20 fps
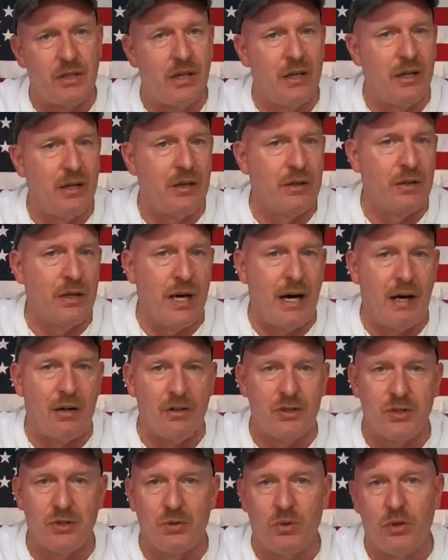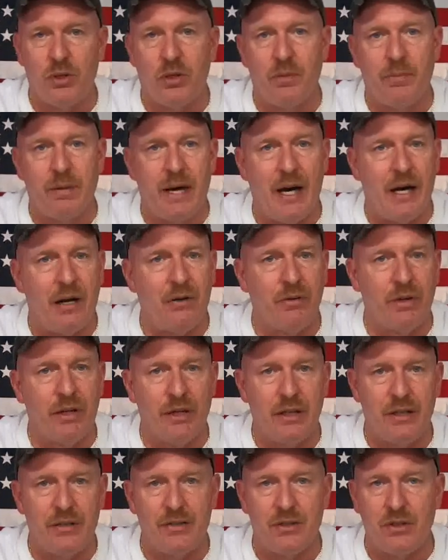uh, how to store your
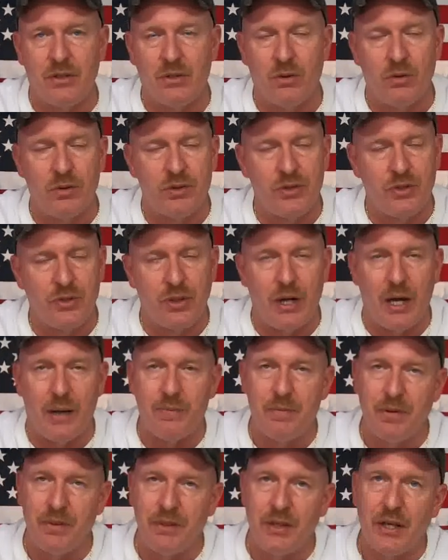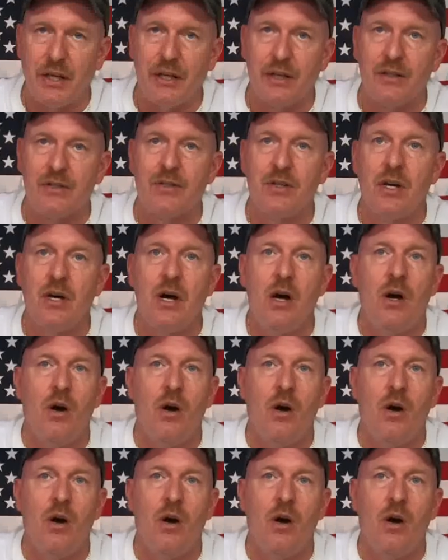batteries and those type of things.